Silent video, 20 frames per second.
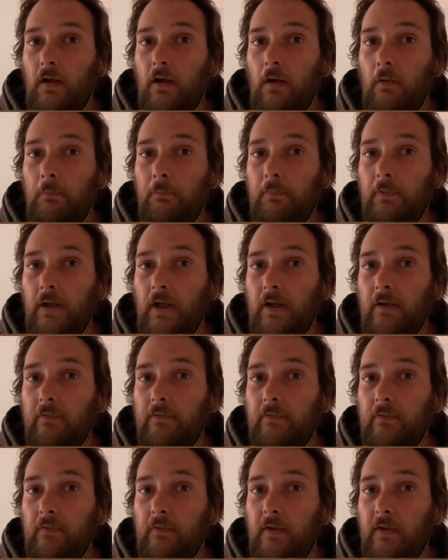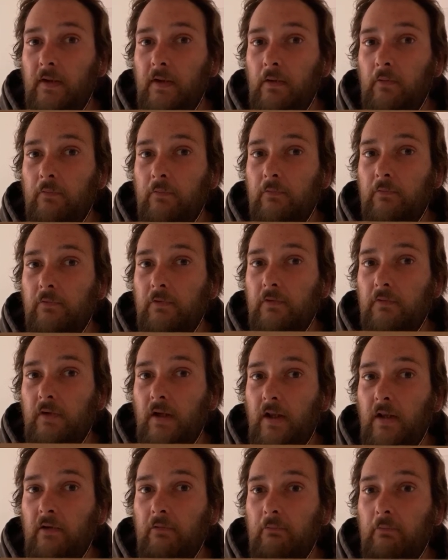I plan to stay off it for the
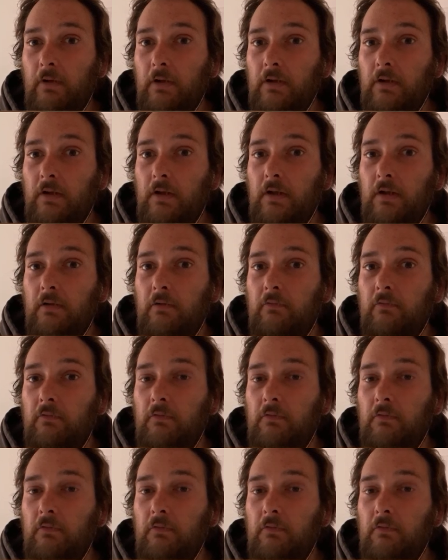rest of my life